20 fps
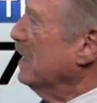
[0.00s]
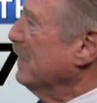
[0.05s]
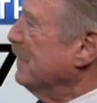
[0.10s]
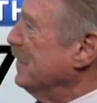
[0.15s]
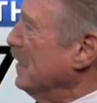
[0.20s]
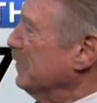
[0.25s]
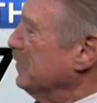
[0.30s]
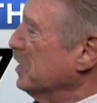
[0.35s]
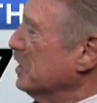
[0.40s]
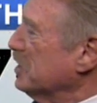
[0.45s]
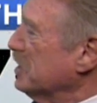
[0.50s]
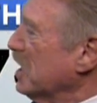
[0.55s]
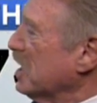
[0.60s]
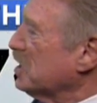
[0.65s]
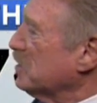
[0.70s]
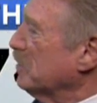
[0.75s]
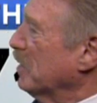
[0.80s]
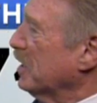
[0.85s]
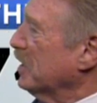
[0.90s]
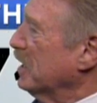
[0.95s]

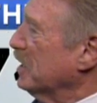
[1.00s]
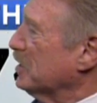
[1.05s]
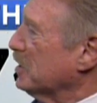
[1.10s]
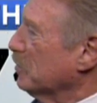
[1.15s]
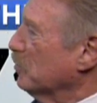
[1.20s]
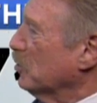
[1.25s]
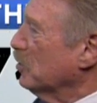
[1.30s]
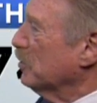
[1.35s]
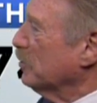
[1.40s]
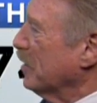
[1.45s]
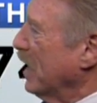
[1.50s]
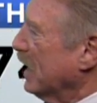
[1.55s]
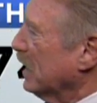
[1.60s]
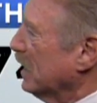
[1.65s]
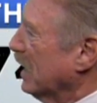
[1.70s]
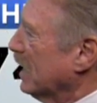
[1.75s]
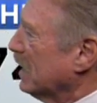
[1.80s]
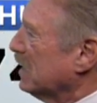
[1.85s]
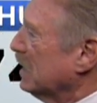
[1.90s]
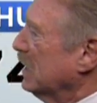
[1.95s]
56 Monday, some more rain
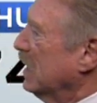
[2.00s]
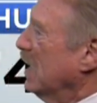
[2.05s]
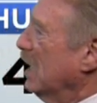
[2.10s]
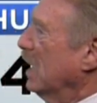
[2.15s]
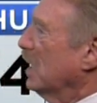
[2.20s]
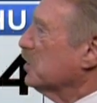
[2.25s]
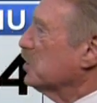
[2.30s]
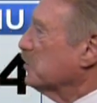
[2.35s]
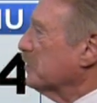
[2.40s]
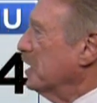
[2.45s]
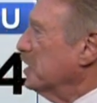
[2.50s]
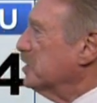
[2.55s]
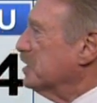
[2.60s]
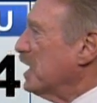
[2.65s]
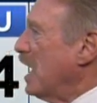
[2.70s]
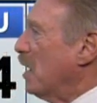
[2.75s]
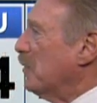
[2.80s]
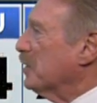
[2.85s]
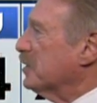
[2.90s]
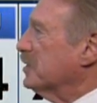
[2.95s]
likely, a stray
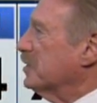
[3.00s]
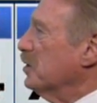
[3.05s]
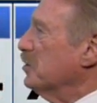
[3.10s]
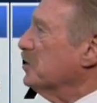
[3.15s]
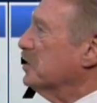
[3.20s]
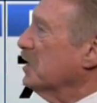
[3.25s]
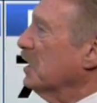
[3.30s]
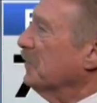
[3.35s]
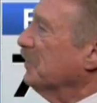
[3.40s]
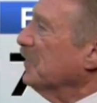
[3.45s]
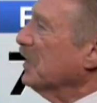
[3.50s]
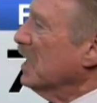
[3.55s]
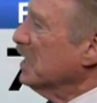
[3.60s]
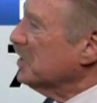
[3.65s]
shower Tuesday,